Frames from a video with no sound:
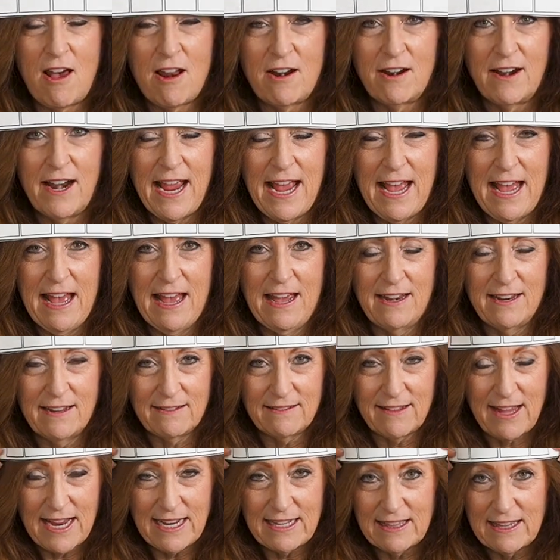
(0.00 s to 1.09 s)
on our head
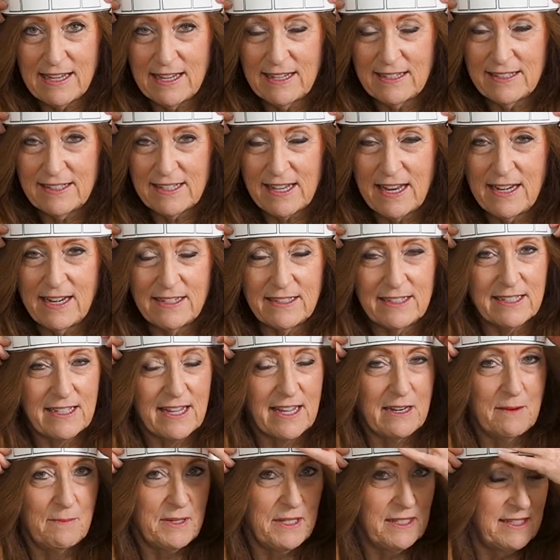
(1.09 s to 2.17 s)
like this and it's
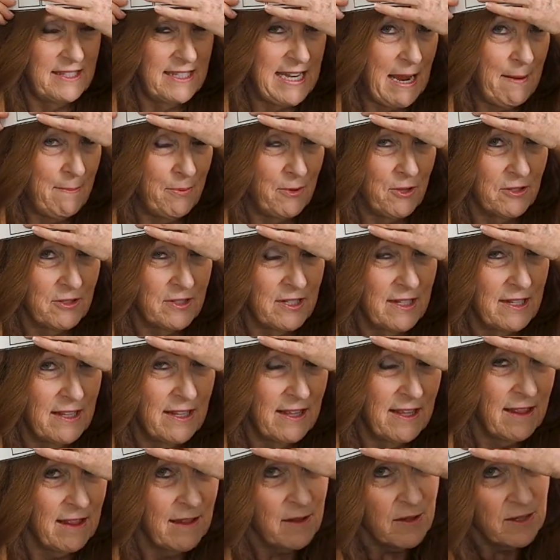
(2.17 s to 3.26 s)
gonna be stapled.
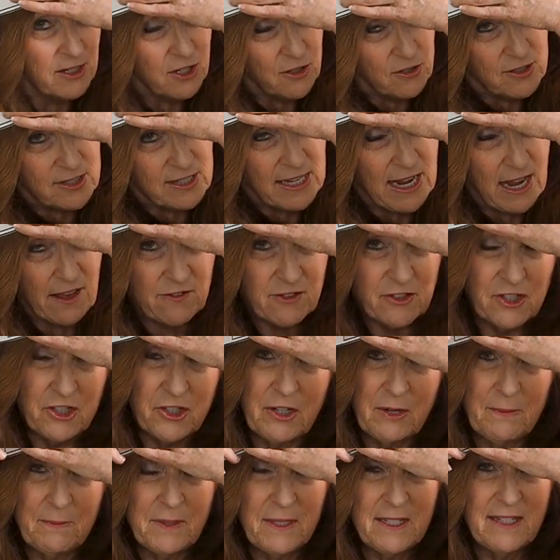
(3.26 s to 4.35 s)
Use the other
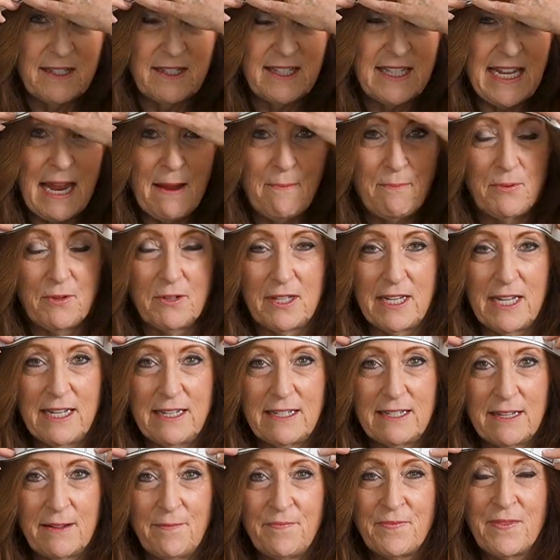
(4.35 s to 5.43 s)
strips to staple
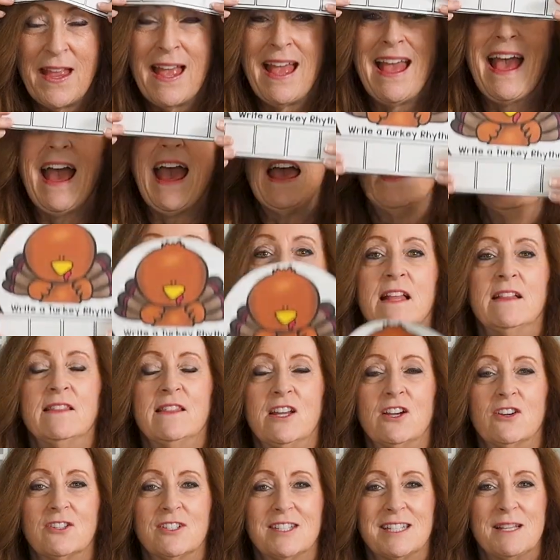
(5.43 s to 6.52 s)
it. And then
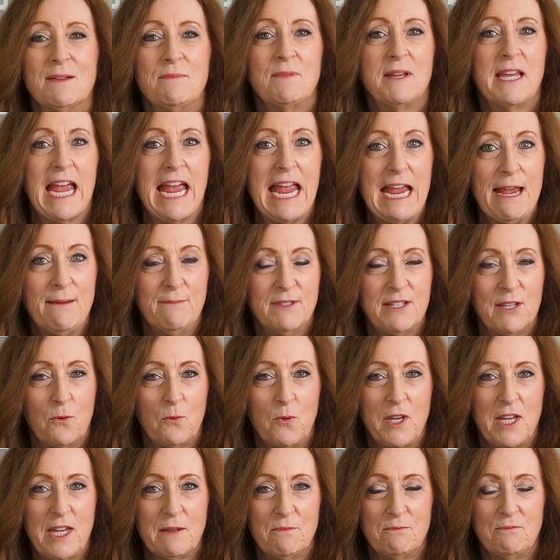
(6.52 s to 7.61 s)
there's some games that
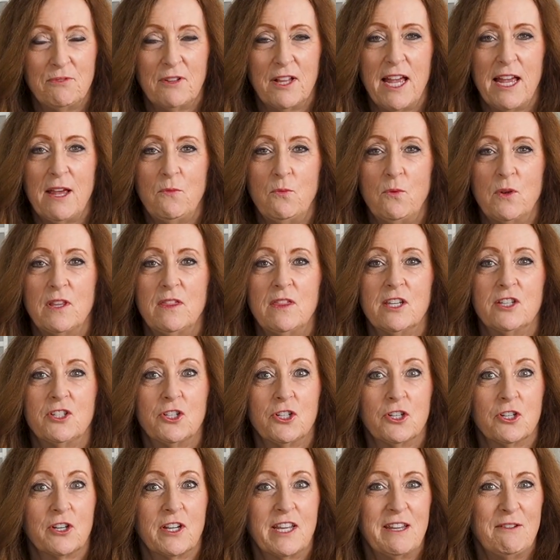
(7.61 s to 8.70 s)
we can play with the
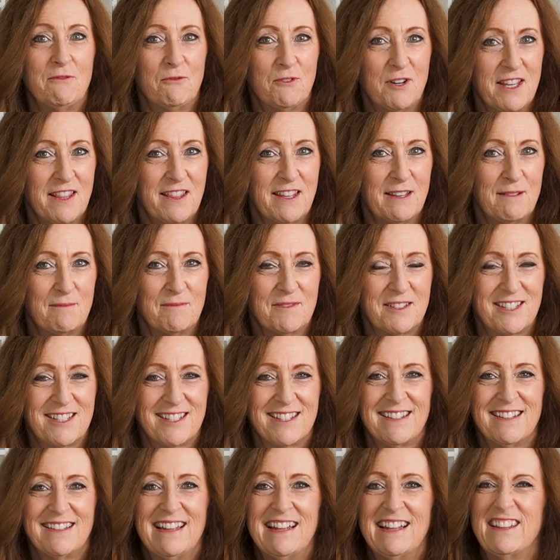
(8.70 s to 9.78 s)
turkey
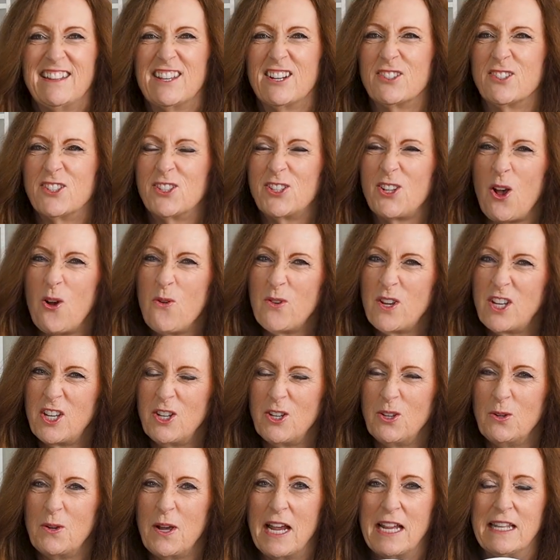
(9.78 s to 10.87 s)
rhythms. They're so
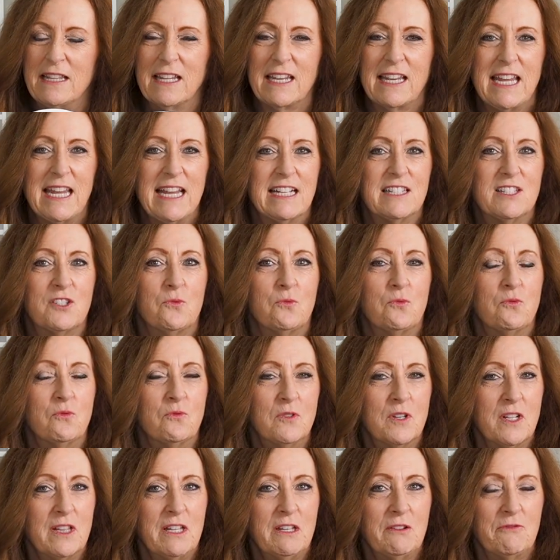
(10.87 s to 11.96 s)
cute and the kids
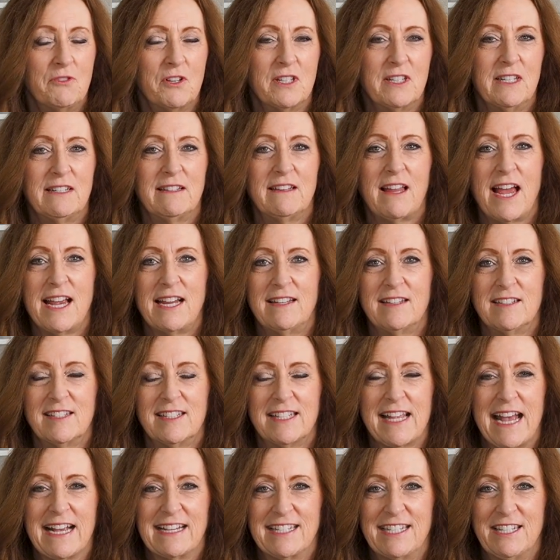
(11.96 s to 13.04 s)
really, really like
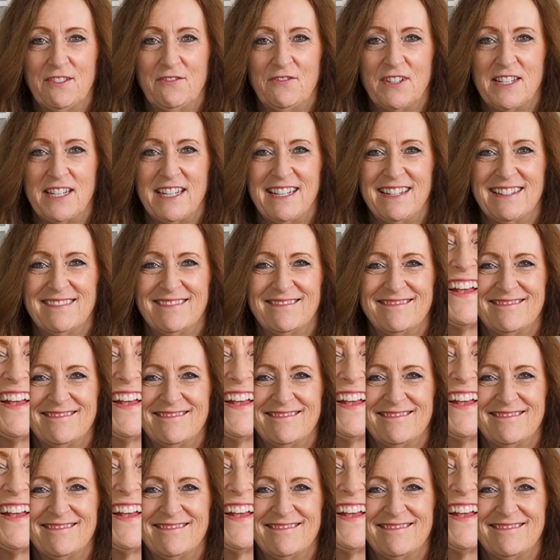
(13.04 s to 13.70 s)
this activity.